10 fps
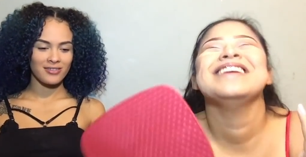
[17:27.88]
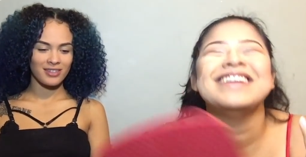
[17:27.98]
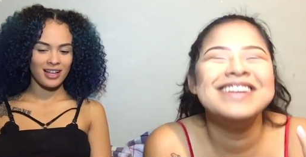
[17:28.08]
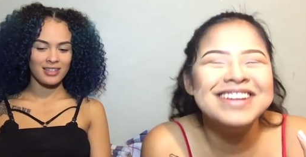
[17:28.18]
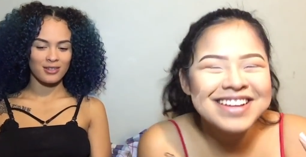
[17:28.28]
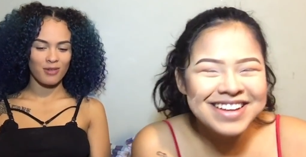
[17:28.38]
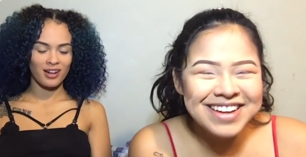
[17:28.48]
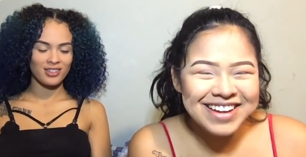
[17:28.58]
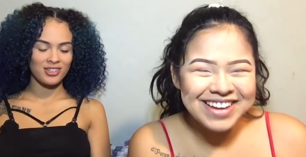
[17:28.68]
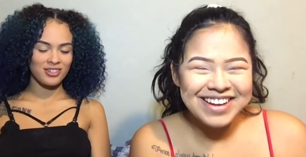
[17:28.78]
Speaker 1: leave class? Like, why
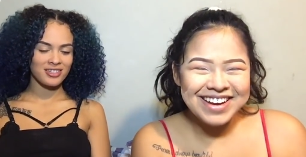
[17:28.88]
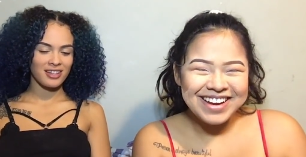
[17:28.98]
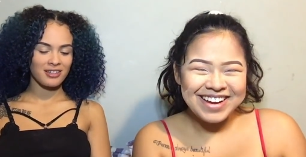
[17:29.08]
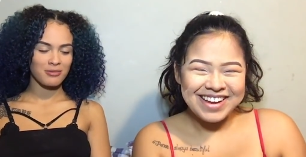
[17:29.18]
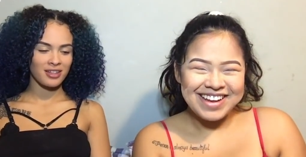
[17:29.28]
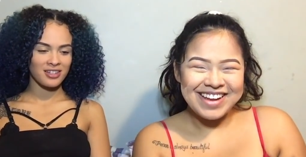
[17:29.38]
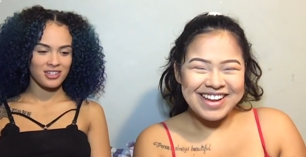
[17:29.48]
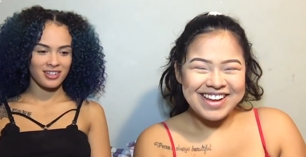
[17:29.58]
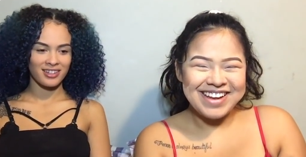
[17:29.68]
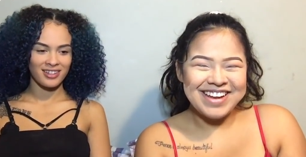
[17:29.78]
couldn't you just text me that
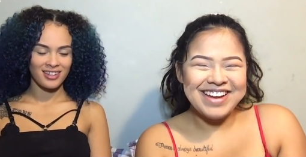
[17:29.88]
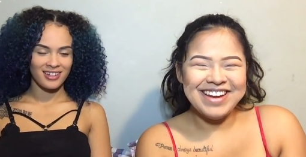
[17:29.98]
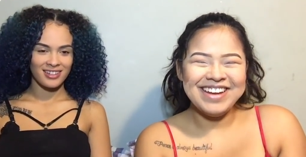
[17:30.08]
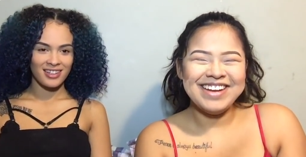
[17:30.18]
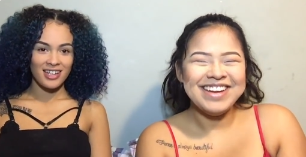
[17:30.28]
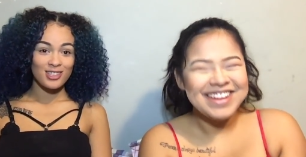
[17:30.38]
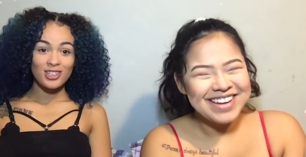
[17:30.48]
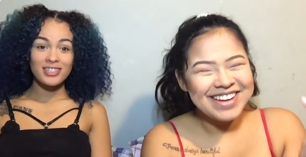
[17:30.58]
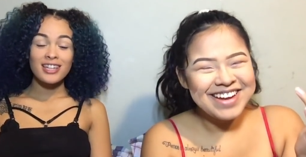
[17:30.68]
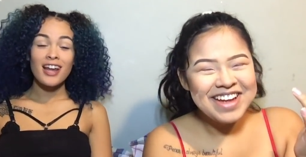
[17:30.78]
shit?
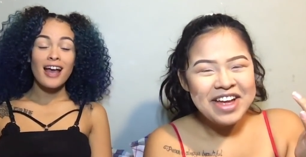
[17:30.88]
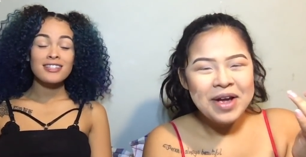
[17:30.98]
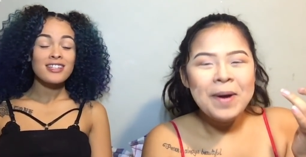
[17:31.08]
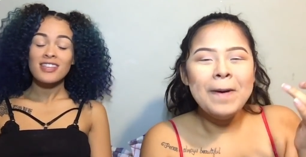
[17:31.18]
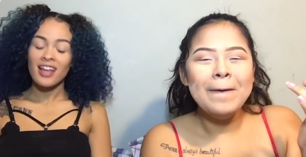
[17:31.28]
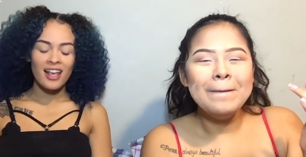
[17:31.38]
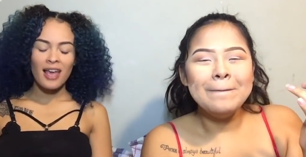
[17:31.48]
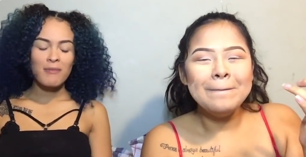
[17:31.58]
She's like, nah, I'm just kidding.